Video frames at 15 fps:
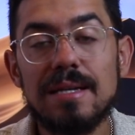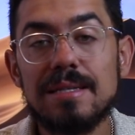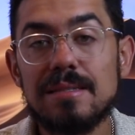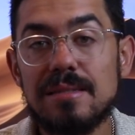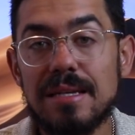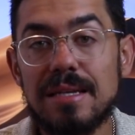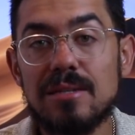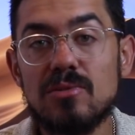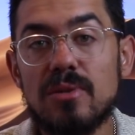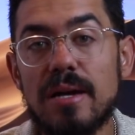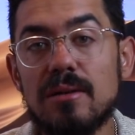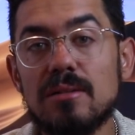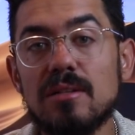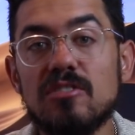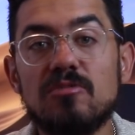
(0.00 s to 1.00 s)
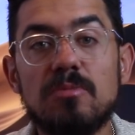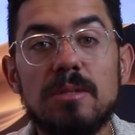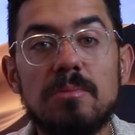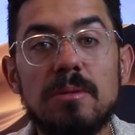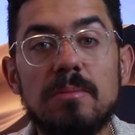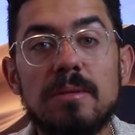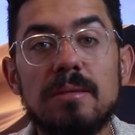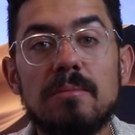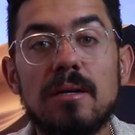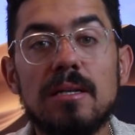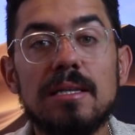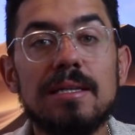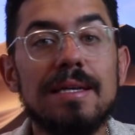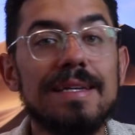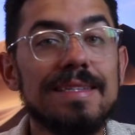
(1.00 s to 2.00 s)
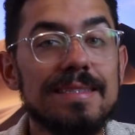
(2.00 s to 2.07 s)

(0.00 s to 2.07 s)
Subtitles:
second round of PPP money,